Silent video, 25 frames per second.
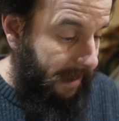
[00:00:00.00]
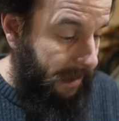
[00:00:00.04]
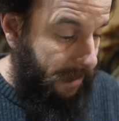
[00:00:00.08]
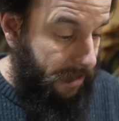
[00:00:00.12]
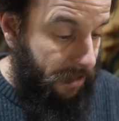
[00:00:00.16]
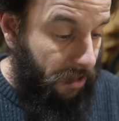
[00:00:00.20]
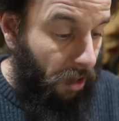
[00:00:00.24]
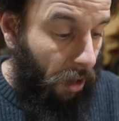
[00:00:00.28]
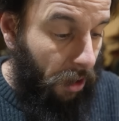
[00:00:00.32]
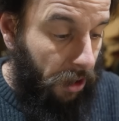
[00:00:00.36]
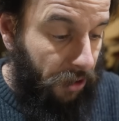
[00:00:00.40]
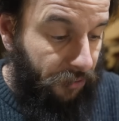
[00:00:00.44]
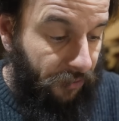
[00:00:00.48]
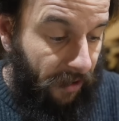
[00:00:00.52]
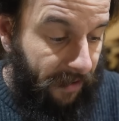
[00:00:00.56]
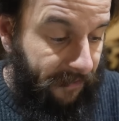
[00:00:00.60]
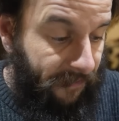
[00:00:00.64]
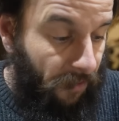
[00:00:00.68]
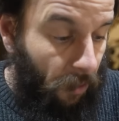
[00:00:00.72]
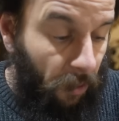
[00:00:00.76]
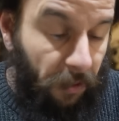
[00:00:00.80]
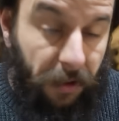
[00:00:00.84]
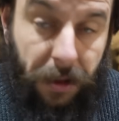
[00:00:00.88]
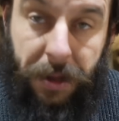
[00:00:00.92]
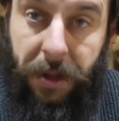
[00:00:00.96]
It's not
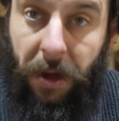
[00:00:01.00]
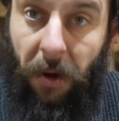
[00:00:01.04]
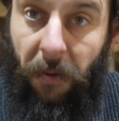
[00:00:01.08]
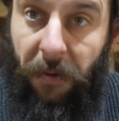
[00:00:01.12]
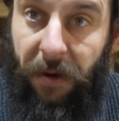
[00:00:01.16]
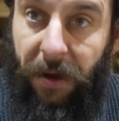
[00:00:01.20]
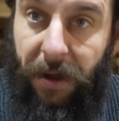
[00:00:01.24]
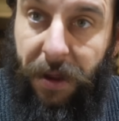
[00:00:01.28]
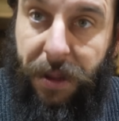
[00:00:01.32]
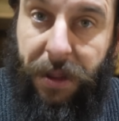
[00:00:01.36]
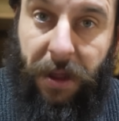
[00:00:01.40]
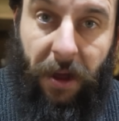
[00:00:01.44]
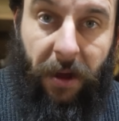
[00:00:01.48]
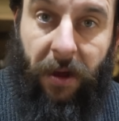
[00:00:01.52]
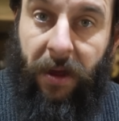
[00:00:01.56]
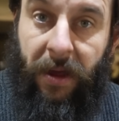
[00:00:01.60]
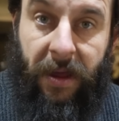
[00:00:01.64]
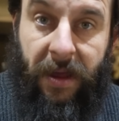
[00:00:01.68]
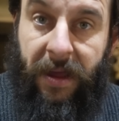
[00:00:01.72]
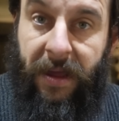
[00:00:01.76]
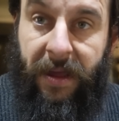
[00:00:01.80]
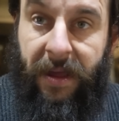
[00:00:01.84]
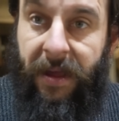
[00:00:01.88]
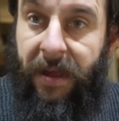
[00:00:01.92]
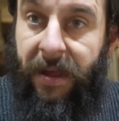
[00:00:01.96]
straightforward to solder, so
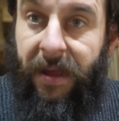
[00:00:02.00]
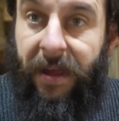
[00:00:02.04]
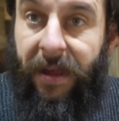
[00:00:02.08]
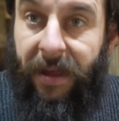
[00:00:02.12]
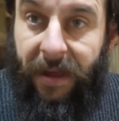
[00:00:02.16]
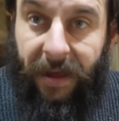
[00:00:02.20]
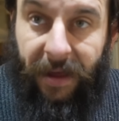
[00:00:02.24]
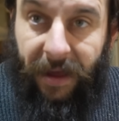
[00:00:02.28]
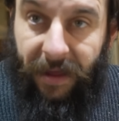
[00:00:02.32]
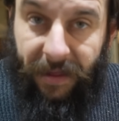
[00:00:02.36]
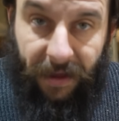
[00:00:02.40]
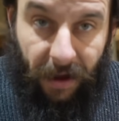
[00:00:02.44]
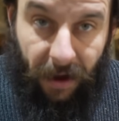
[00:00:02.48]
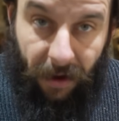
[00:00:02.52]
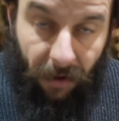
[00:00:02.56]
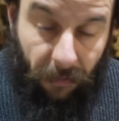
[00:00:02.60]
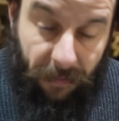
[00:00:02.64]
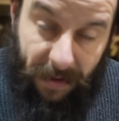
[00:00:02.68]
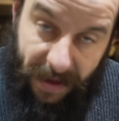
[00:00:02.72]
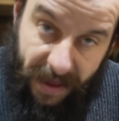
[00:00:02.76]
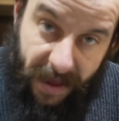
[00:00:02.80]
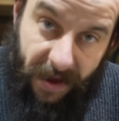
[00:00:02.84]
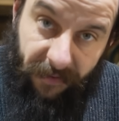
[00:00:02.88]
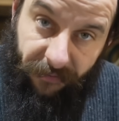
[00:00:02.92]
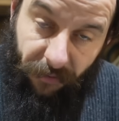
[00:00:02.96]
I'll
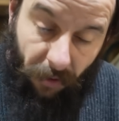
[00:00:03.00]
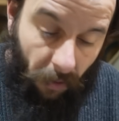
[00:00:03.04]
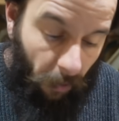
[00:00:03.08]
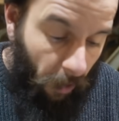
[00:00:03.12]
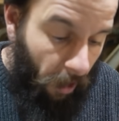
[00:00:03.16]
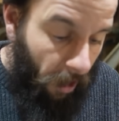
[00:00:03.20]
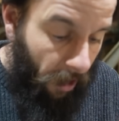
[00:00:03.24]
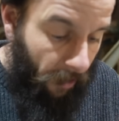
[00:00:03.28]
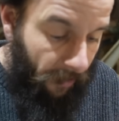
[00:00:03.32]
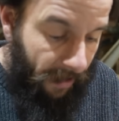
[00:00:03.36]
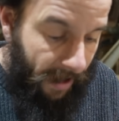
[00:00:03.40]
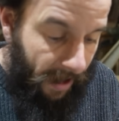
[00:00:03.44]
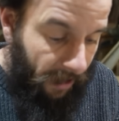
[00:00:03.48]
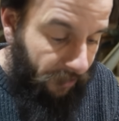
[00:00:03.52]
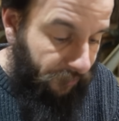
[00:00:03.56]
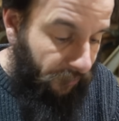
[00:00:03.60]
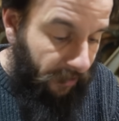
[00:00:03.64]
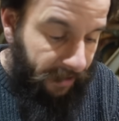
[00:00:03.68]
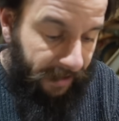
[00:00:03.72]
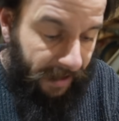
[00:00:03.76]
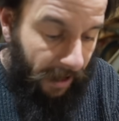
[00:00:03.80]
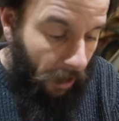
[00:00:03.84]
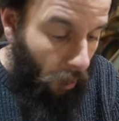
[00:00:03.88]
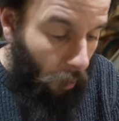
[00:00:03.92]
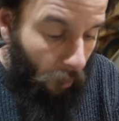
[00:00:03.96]
be here for a while now
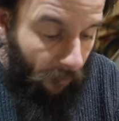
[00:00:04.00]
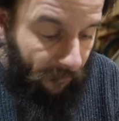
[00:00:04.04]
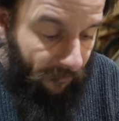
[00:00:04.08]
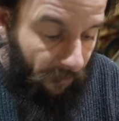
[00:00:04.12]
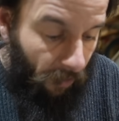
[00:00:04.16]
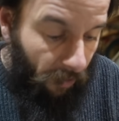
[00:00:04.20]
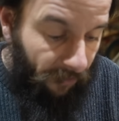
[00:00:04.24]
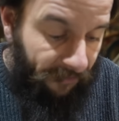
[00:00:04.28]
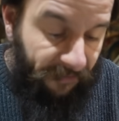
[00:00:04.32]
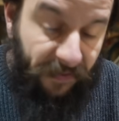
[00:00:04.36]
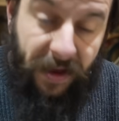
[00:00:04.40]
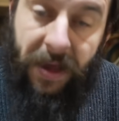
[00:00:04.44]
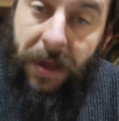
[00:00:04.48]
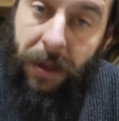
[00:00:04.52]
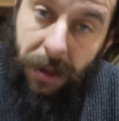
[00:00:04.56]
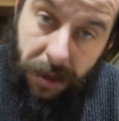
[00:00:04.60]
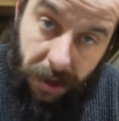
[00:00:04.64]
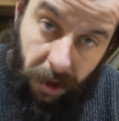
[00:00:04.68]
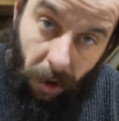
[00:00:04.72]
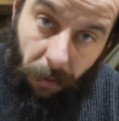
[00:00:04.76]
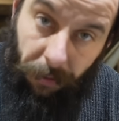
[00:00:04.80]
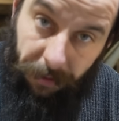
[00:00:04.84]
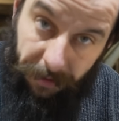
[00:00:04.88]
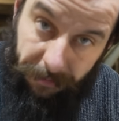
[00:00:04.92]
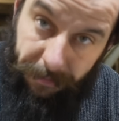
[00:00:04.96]
trying to get all 4 feet
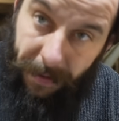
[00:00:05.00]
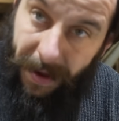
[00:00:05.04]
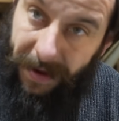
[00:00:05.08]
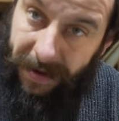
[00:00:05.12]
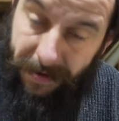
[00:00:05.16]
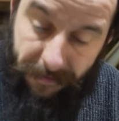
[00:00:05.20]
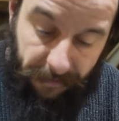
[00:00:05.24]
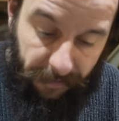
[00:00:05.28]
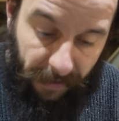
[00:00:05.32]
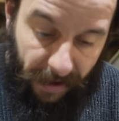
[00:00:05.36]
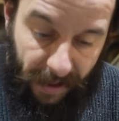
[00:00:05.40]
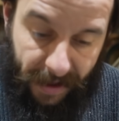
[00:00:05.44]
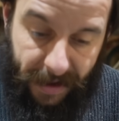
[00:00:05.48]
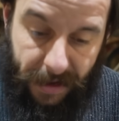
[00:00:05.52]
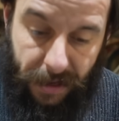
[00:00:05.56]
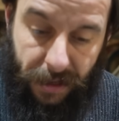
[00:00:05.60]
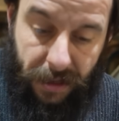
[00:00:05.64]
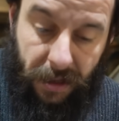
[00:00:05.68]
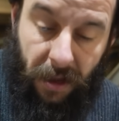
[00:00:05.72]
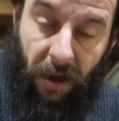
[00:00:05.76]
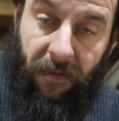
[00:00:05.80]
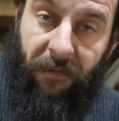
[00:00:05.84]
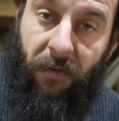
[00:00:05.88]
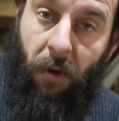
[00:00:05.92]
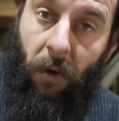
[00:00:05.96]
soldered back in
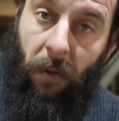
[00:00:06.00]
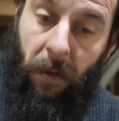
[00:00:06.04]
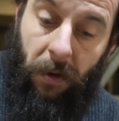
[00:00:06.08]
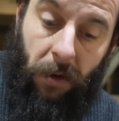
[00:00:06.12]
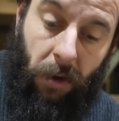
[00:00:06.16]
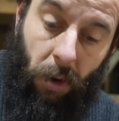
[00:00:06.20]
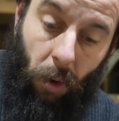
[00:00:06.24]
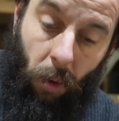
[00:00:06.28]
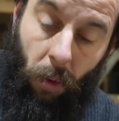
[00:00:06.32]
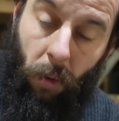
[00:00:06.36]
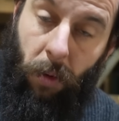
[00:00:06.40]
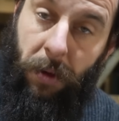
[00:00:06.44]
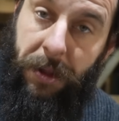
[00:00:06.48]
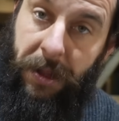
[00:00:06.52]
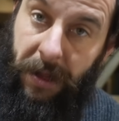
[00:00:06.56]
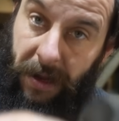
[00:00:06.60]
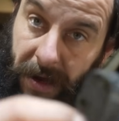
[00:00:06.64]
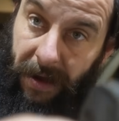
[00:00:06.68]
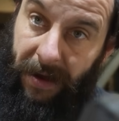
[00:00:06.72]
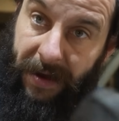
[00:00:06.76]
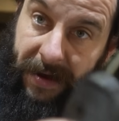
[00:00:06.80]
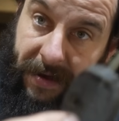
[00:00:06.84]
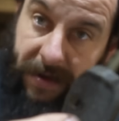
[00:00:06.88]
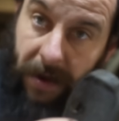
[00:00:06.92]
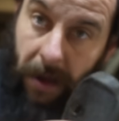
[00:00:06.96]
place. I've got the gauze
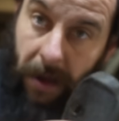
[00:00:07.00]
cleaned